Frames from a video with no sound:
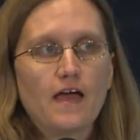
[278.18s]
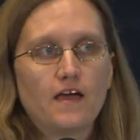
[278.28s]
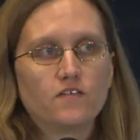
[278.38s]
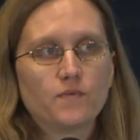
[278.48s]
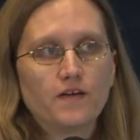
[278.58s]

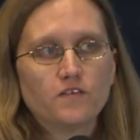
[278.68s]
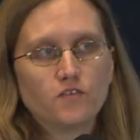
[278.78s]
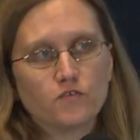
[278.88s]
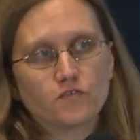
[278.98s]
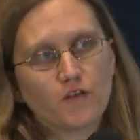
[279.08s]
And so we had
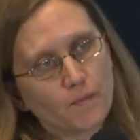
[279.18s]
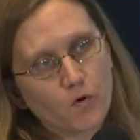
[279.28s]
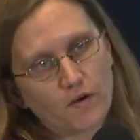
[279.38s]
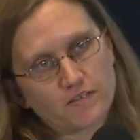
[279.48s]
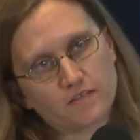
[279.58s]
two
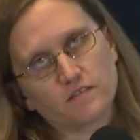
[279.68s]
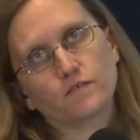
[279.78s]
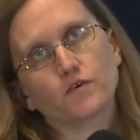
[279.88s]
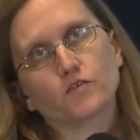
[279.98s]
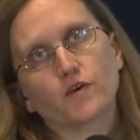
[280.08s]
sub-questions that
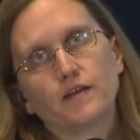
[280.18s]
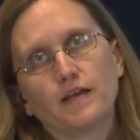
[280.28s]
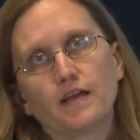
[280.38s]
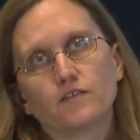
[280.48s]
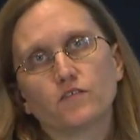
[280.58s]
we were trying
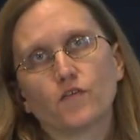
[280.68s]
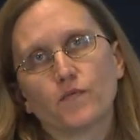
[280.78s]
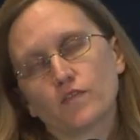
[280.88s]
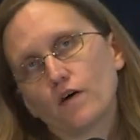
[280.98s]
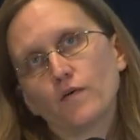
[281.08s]
to answer that
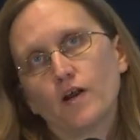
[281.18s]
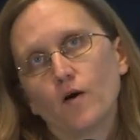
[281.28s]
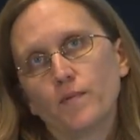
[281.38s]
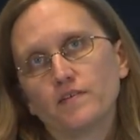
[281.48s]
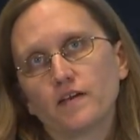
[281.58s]
we thought would
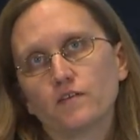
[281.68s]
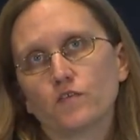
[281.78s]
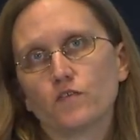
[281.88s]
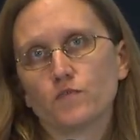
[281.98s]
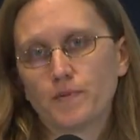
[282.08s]
help us answer
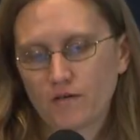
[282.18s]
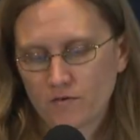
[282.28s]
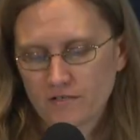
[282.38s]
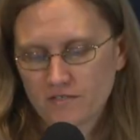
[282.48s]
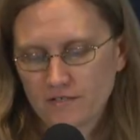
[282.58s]
this big
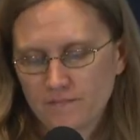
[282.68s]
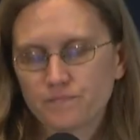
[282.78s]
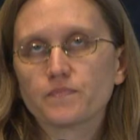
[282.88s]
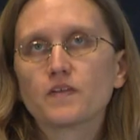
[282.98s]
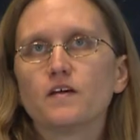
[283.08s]
question.
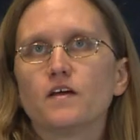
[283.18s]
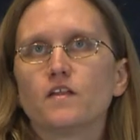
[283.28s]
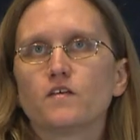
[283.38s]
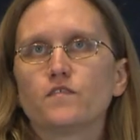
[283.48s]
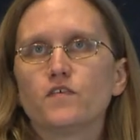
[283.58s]

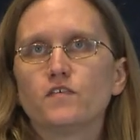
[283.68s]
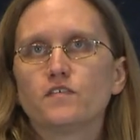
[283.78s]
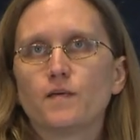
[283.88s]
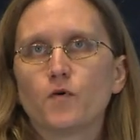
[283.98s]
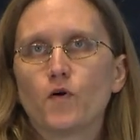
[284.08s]
The first
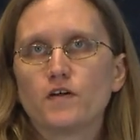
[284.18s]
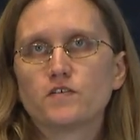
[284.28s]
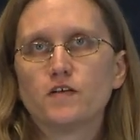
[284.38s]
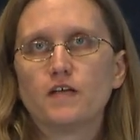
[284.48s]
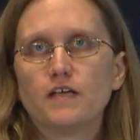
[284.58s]

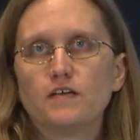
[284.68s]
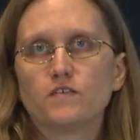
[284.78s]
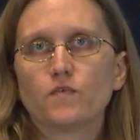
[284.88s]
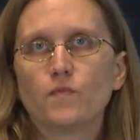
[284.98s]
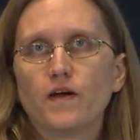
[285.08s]
sub-question
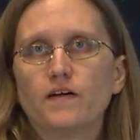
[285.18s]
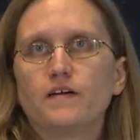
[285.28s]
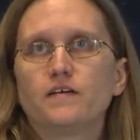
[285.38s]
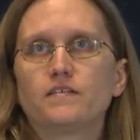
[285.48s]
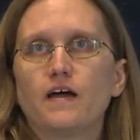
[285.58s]
is, where
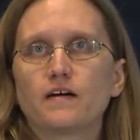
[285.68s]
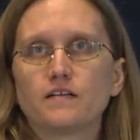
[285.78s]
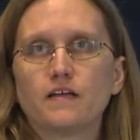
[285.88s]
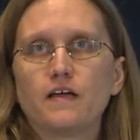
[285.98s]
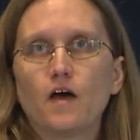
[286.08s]

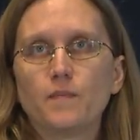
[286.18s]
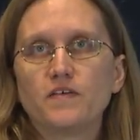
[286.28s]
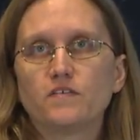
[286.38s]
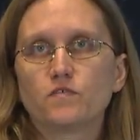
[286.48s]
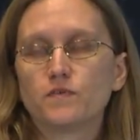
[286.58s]
exactly um,
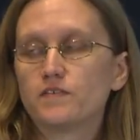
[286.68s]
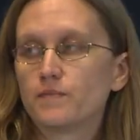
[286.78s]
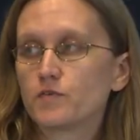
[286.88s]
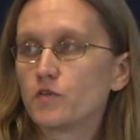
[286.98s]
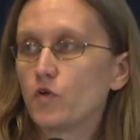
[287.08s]
is this
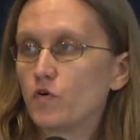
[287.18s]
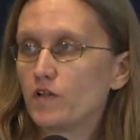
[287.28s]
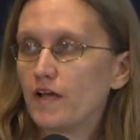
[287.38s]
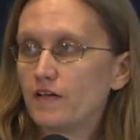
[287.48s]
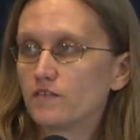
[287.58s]
receptor
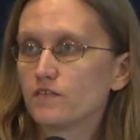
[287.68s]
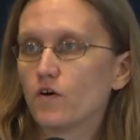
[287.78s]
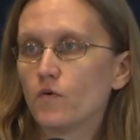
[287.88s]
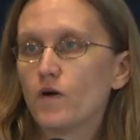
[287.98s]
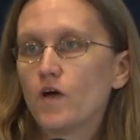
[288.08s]
localized?
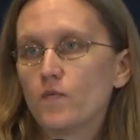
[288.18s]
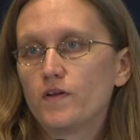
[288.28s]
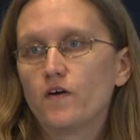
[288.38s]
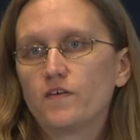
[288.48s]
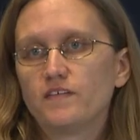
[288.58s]
So we
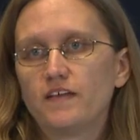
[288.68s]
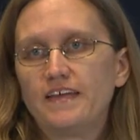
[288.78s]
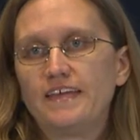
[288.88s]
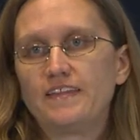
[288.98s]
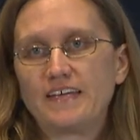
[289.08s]
know it's
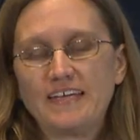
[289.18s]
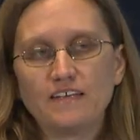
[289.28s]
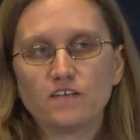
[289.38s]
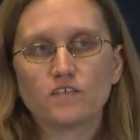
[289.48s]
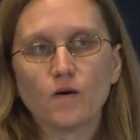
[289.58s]
in the
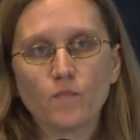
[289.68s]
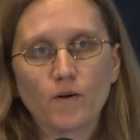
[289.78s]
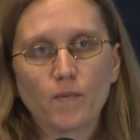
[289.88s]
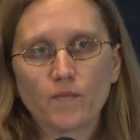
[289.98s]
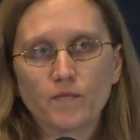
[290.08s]
kidney somewhere,
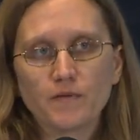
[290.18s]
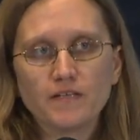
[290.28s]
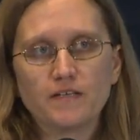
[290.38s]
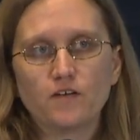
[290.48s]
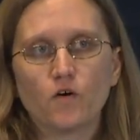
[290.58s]
but we really
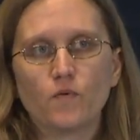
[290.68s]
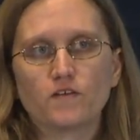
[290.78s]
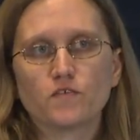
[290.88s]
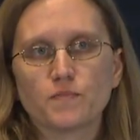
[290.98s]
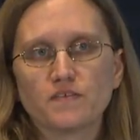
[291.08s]
didn't know which
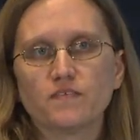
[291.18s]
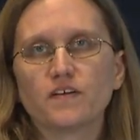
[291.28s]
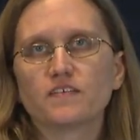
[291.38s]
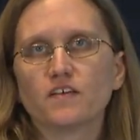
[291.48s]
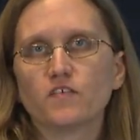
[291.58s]

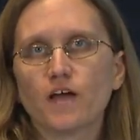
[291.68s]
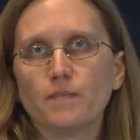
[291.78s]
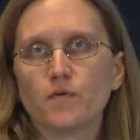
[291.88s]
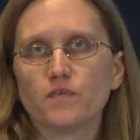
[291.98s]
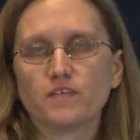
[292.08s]
specific cell
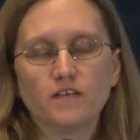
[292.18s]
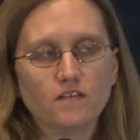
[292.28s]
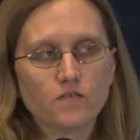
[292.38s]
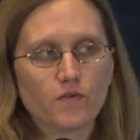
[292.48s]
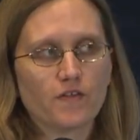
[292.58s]
type it was in,
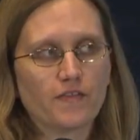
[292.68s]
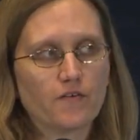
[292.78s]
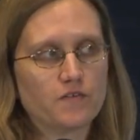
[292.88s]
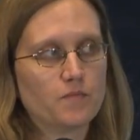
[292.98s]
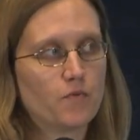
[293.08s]
so we thought that
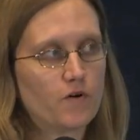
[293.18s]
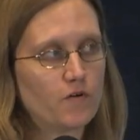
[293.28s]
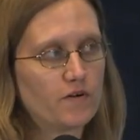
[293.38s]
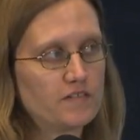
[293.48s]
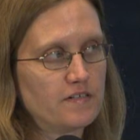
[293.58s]
was an important
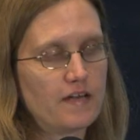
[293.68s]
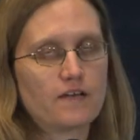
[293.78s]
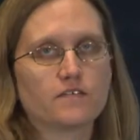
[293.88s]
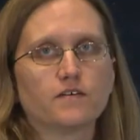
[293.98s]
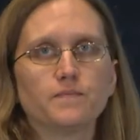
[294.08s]
question to
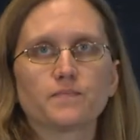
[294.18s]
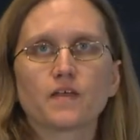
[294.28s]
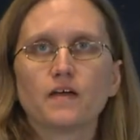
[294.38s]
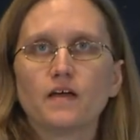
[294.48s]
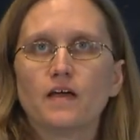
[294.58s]
answer.
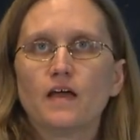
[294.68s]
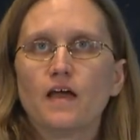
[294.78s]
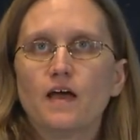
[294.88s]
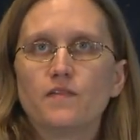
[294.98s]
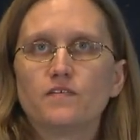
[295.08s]

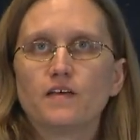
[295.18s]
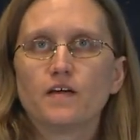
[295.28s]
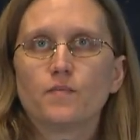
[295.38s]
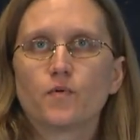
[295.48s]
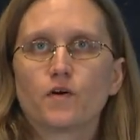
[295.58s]
And the second
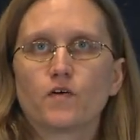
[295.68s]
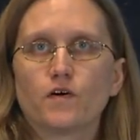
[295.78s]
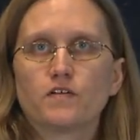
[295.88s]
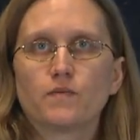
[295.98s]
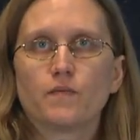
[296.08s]
important
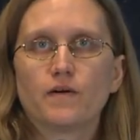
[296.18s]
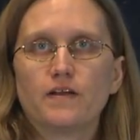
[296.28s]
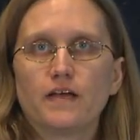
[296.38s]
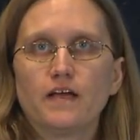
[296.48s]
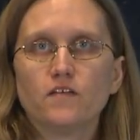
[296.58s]
question we wanted
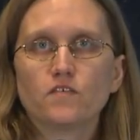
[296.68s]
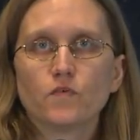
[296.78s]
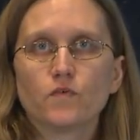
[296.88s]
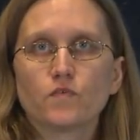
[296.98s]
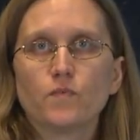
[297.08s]
to answer
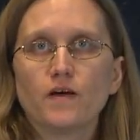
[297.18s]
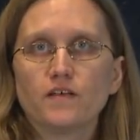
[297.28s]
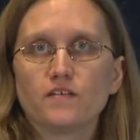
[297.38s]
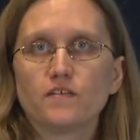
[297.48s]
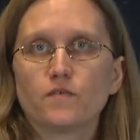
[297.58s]
was what
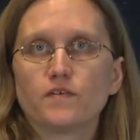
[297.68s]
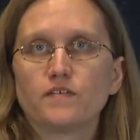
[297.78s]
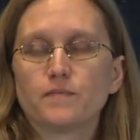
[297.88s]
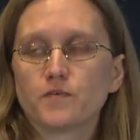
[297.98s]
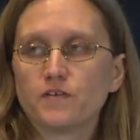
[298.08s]
is the
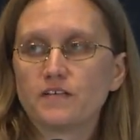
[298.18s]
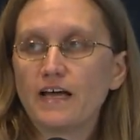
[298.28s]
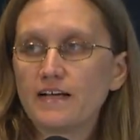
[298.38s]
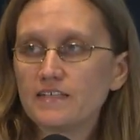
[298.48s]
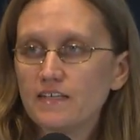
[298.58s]
receptor
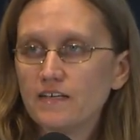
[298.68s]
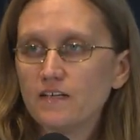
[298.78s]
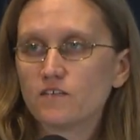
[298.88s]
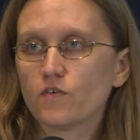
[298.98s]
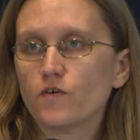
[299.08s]
detecting?
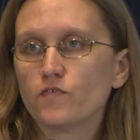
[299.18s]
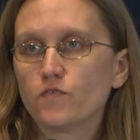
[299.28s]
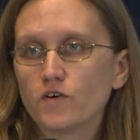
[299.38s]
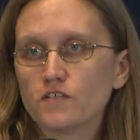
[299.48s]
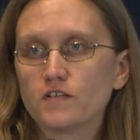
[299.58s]
So
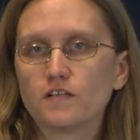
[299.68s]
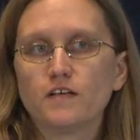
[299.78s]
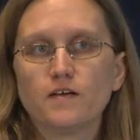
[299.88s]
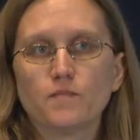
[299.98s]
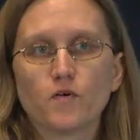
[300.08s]

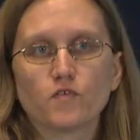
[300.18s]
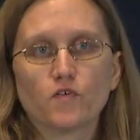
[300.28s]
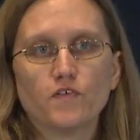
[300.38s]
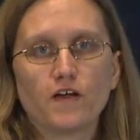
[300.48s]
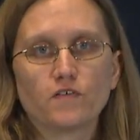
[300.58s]
unfortunately, most
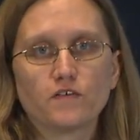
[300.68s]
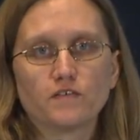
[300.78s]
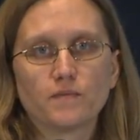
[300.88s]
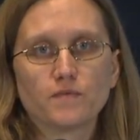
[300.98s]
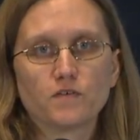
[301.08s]
olfactory
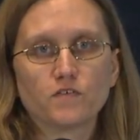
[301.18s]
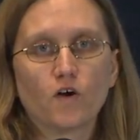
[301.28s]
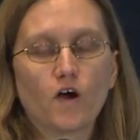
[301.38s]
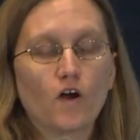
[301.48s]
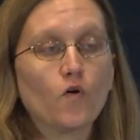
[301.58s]
receptors
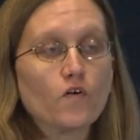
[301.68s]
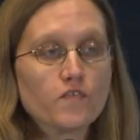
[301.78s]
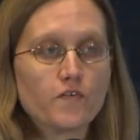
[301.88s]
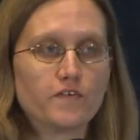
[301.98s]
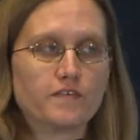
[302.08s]
are
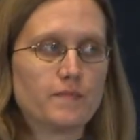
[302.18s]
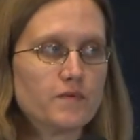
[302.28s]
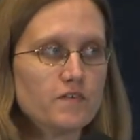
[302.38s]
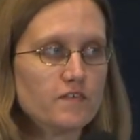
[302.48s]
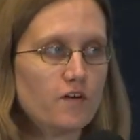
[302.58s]
orphan
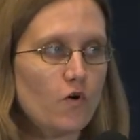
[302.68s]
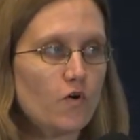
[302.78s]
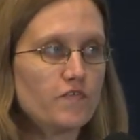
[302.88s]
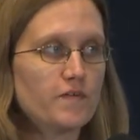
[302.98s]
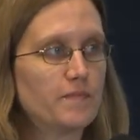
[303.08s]
receptors, and
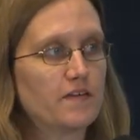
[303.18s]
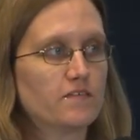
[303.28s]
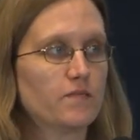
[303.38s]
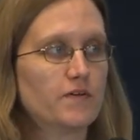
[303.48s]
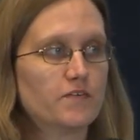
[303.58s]
orphan means
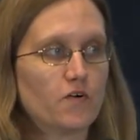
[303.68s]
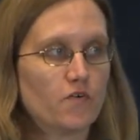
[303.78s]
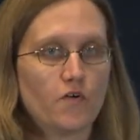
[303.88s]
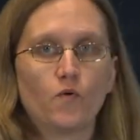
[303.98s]
that we don't know